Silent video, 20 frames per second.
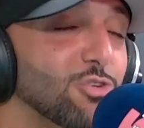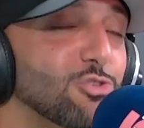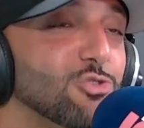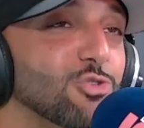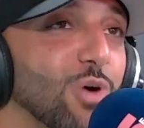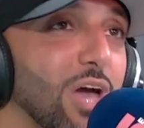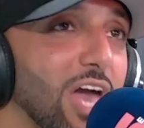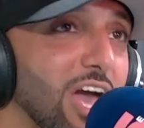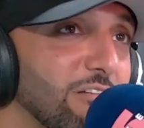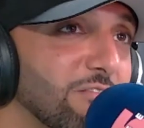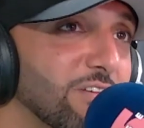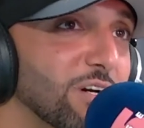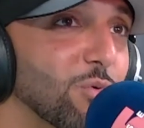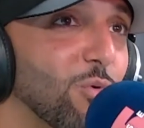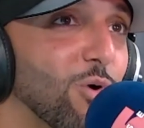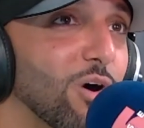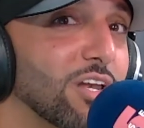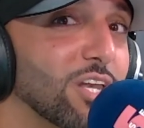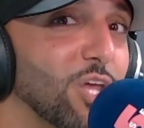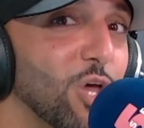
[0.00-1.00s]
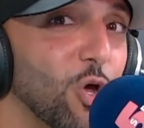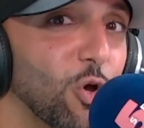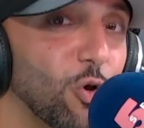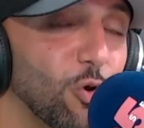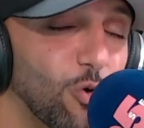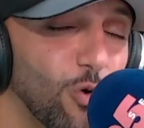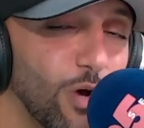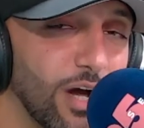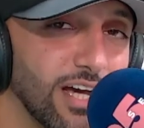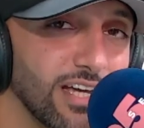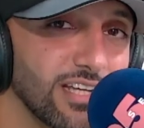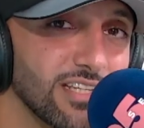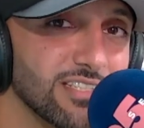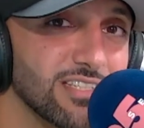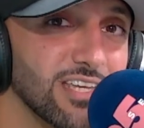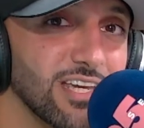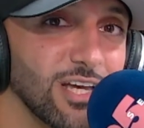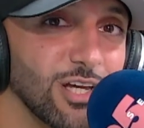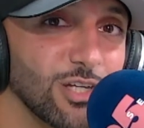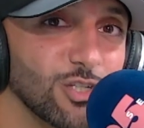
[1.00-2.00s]
you to everyone who
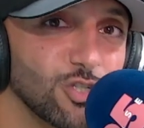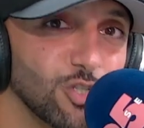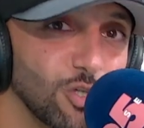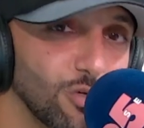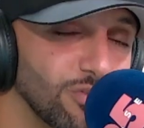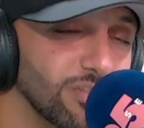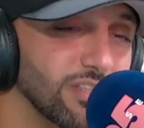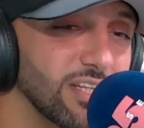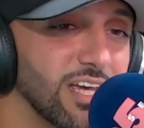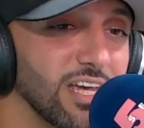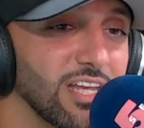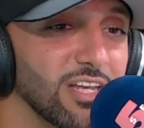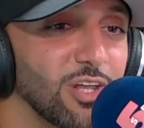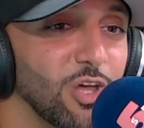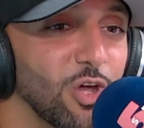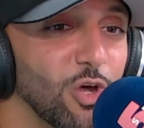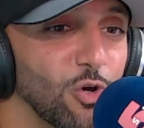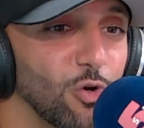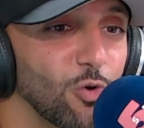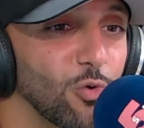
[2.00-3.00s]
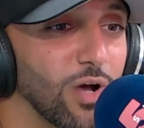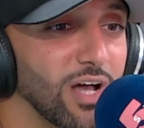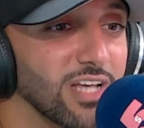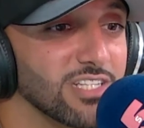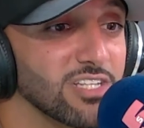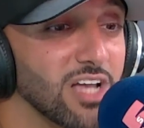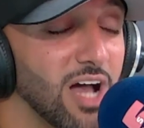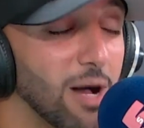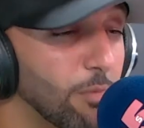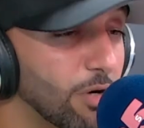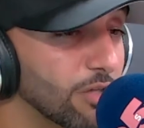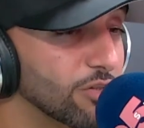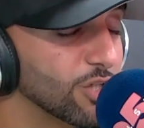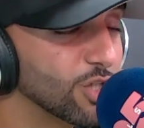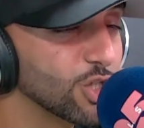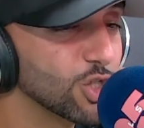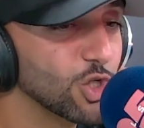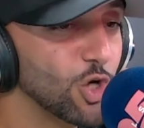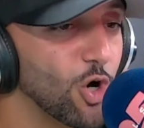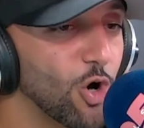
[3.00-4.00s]
has tuned in, who has come on the
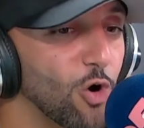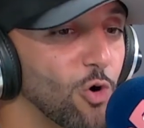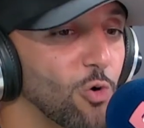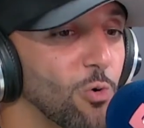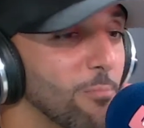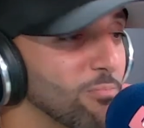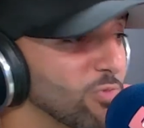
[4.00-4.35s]
show,